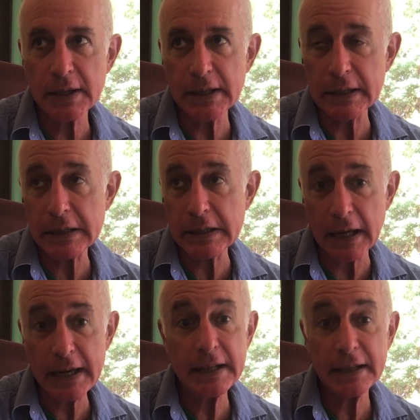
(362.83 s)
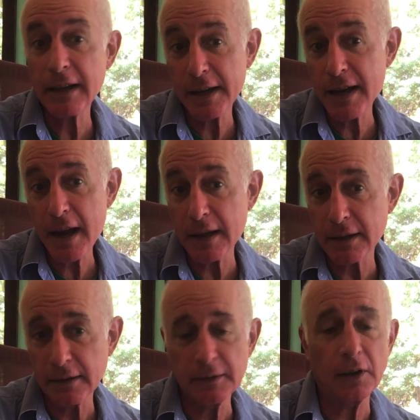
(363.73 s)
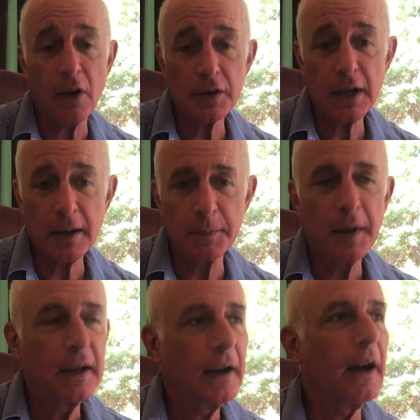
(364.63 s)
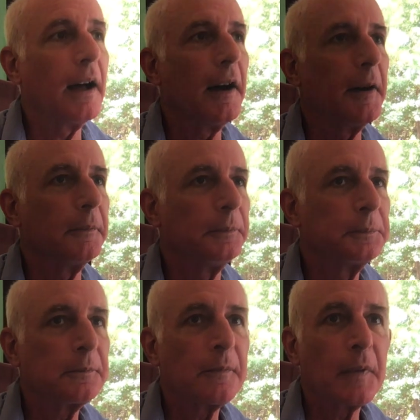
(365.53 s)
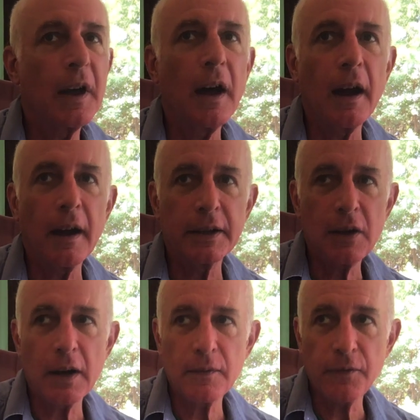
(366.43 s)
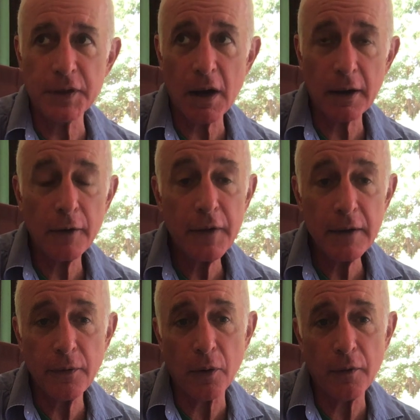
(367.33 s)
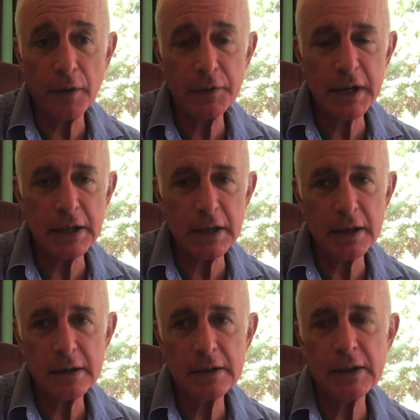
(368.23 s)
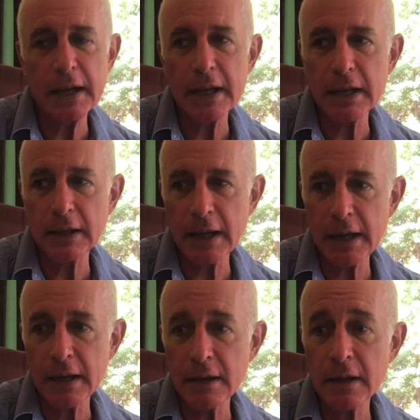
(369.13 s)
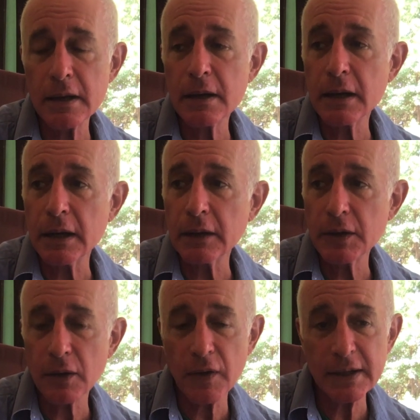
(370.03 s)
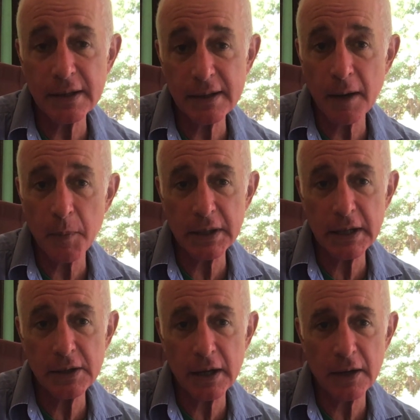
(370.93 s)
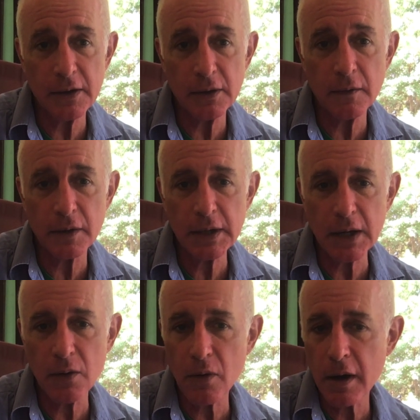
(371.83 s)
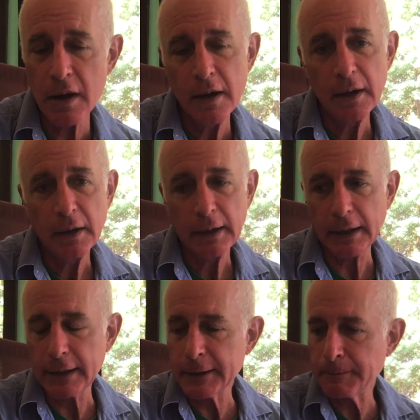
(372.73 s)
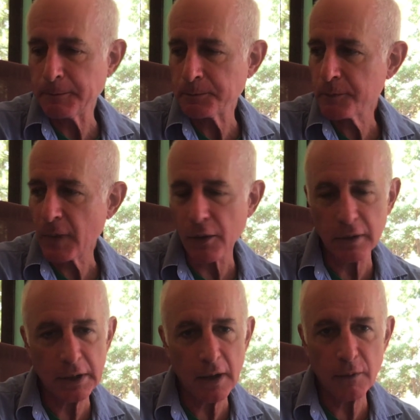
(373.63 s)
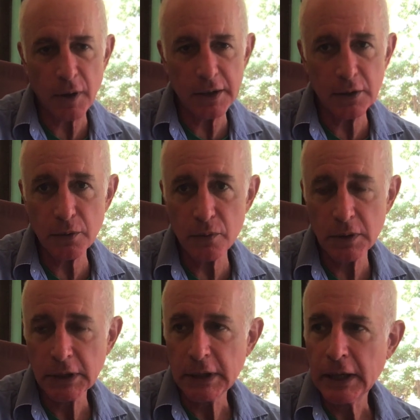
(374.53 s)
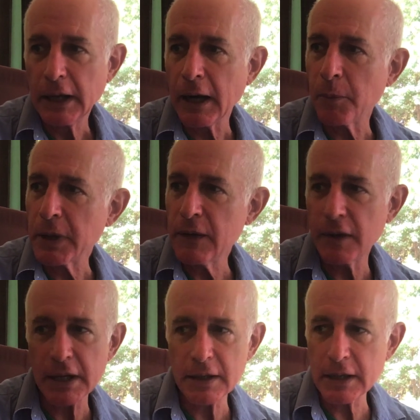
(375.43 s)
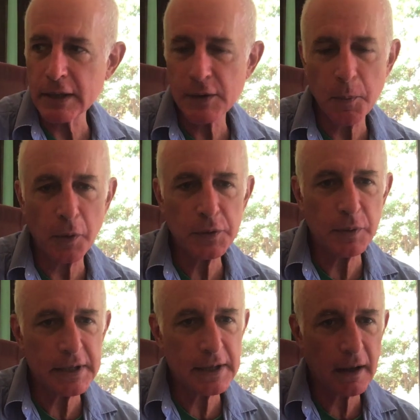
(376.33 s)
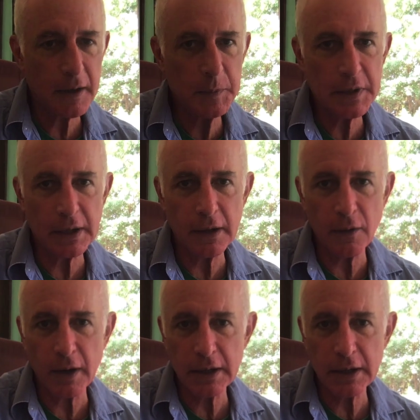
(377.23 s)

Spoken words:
since 1998, a long time. I taught photography for 15 years, and then took this assignment teaching in the University Corps. I really love what I do, even in these tumultuous times. I